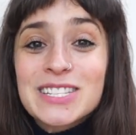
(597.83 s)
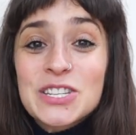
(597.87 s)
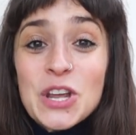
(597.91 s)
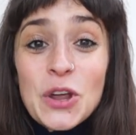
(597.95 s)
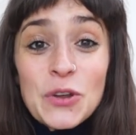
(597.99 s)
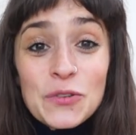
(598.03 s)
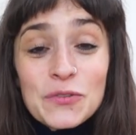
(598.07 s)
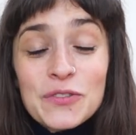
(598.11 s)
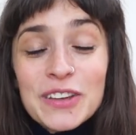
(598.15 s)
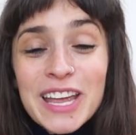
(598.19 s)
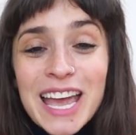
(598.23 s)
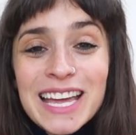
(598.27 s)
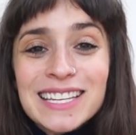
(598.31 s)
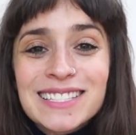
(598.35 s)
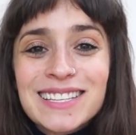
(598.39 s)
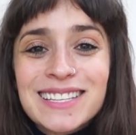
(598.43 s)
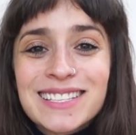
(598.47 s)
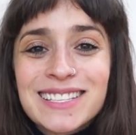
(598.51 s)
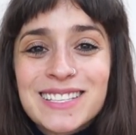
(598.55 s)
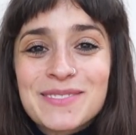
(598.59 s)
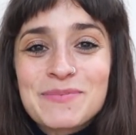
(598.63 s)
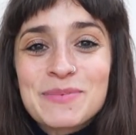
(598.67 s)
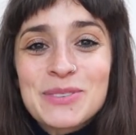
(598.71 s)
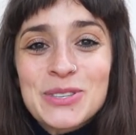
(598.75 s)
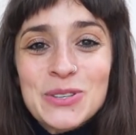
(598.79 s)
Don't forget to
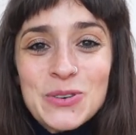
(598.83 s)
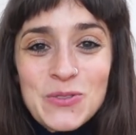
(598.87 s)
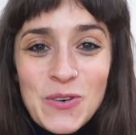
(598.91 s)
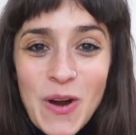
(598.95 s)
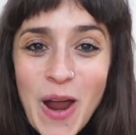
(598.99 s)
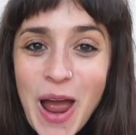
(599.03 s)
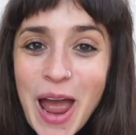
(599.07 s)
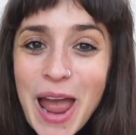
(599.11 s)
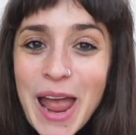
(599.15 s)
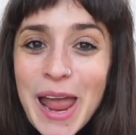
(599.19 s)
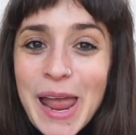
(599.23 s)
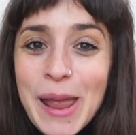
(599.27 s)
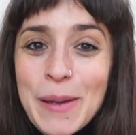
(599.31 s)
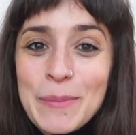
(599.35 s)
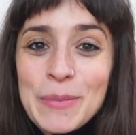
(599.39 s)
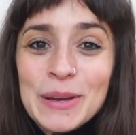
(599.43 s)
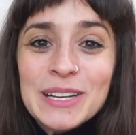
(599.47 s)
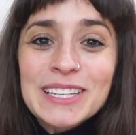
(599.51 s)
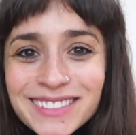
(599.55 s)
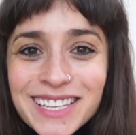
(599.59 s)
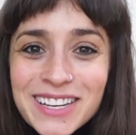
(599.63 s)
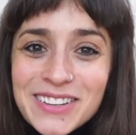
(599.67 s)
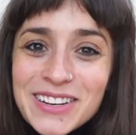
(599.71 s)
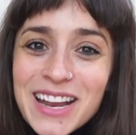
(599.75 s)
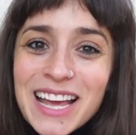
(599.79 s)
subscribe.
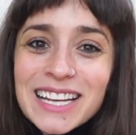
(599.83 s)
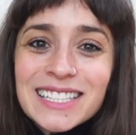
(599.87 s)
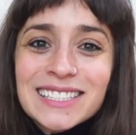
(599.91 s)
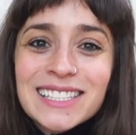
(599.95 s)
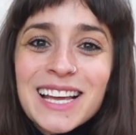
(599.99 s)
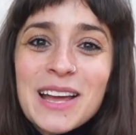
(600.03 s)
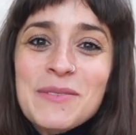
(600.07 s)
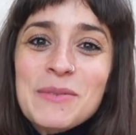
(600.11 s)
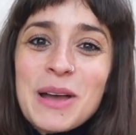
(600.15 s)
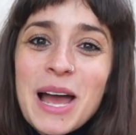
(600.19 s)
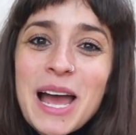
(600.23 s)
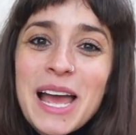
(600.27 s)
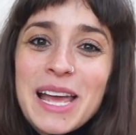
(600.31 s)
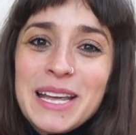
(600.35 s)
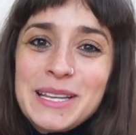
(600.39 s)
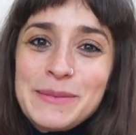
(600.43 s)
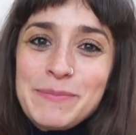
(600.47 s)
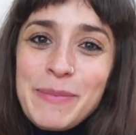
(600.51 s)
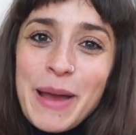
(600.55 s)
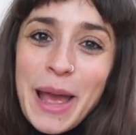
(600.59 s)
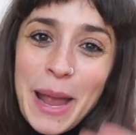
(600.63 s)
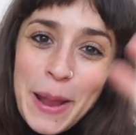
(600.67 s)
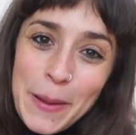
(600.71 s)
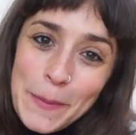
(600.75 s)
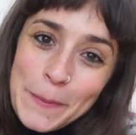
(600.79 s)
Till next time, guys.
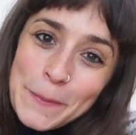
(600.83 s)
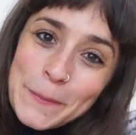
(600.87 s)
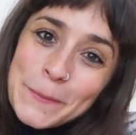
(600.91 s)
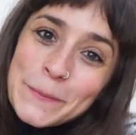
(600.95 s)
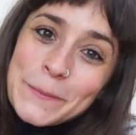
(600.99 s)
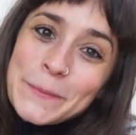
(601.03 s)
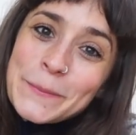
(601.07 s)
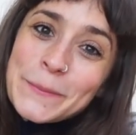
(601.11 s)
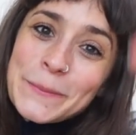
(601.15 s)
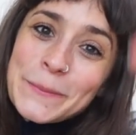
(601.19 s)
Bye.